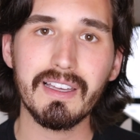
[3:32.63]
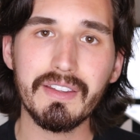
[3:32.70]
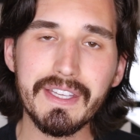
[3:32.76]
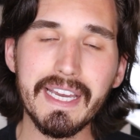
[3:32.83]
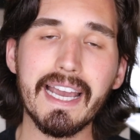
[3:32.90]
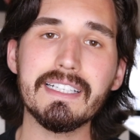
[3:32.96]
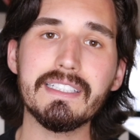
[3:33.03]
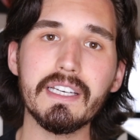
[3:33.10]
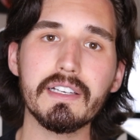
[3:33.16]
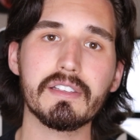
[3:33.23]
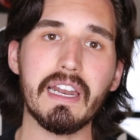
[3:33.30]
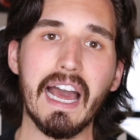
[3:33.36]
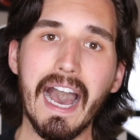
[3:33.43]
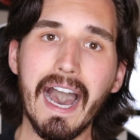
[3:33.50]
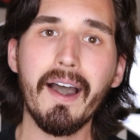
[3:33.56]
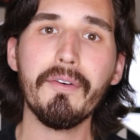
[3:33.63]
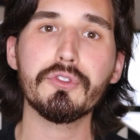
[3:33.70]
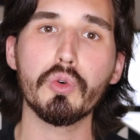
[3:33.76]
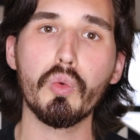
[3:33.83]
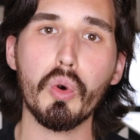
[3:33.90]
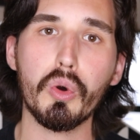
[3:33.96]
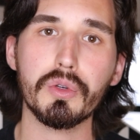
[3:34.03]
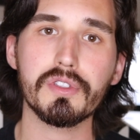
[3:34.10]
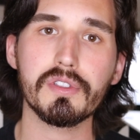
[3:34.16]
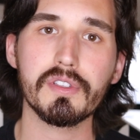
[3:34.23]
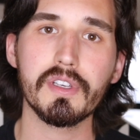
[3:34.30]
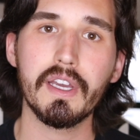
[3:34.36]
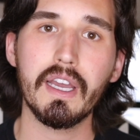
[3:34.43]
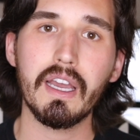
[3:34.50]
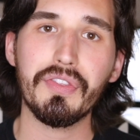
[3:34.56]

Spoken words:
The idea is that afterwards,